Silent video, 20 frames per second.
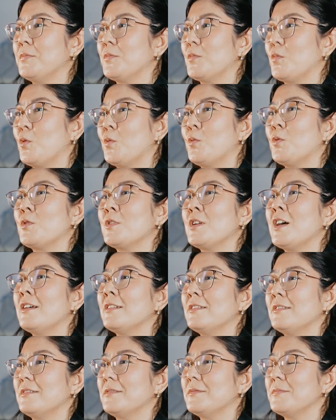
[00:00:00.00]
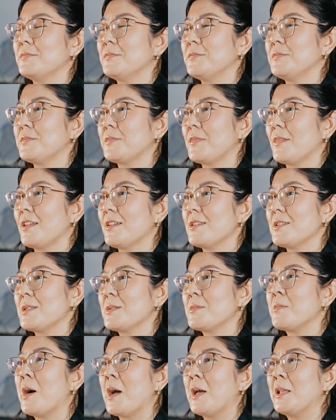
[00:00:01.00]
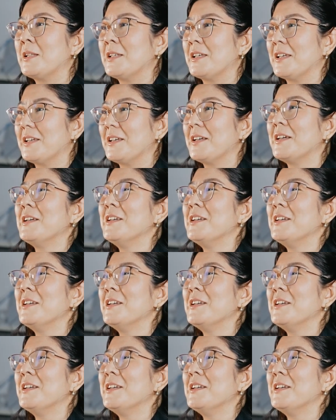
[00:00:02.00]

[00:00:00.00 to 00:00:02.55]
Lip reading: we were not smiling.